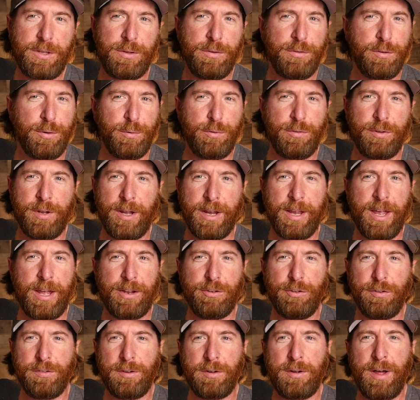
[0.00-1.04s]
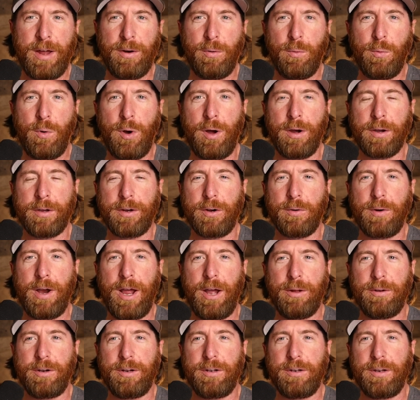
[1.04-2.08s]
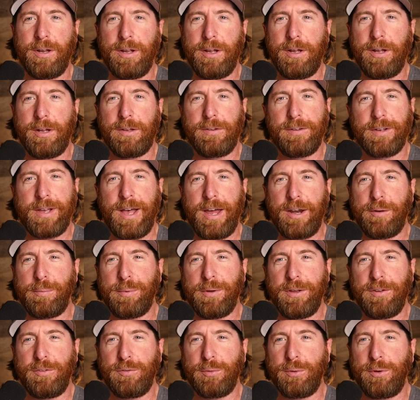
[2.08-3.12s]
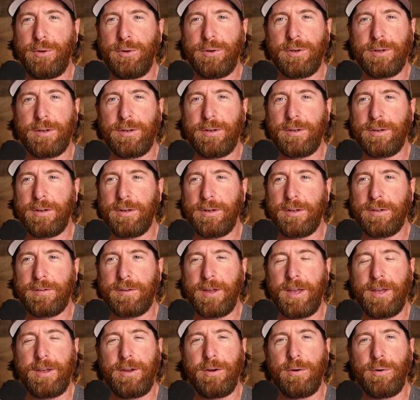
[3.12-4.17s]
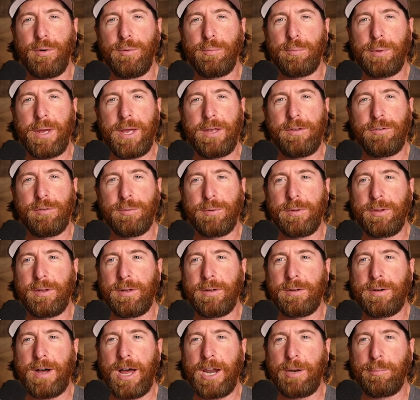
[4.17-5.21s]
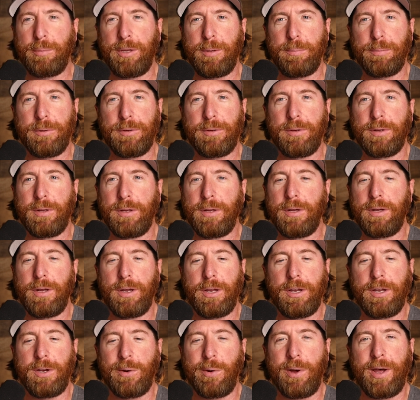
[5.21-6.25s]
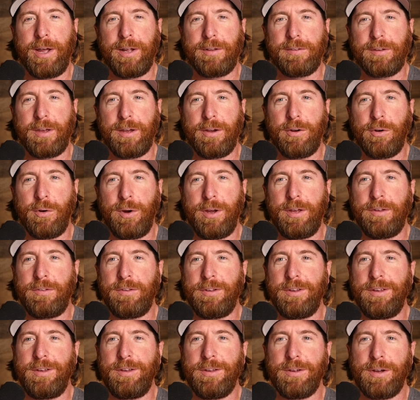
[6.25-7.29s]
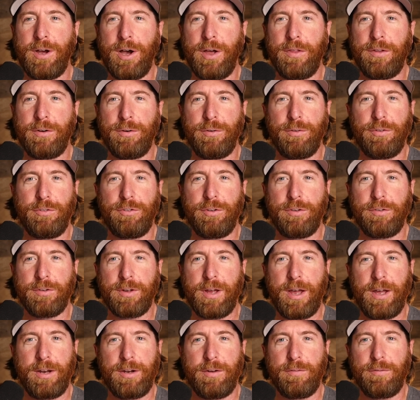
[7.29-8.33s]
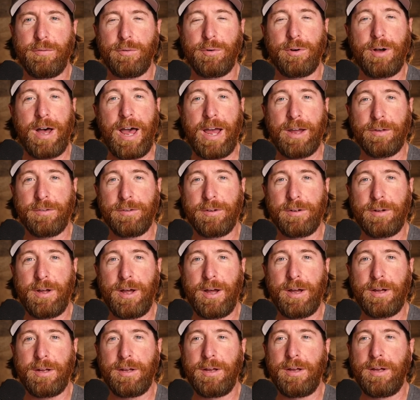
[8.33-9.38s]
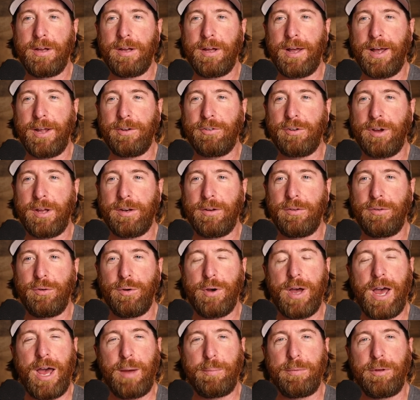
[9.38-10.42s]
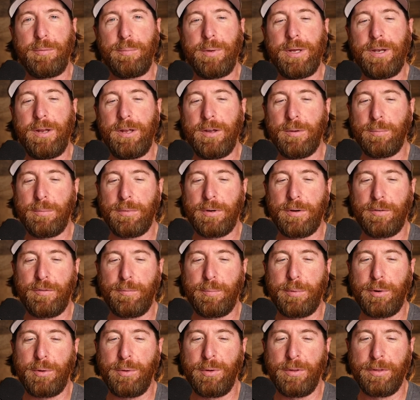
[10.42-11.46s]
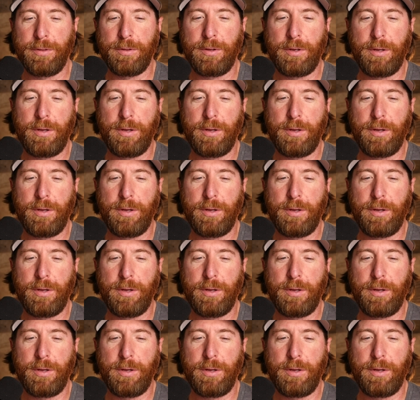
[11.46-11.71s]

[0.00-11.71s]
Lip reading: So again, just a lot of walking around, and it's the kind of place where you could take your own pace with it. A lot of people, hiked like crazy. Others just kind of relaxed a lot. I tried to do a happy medium of both.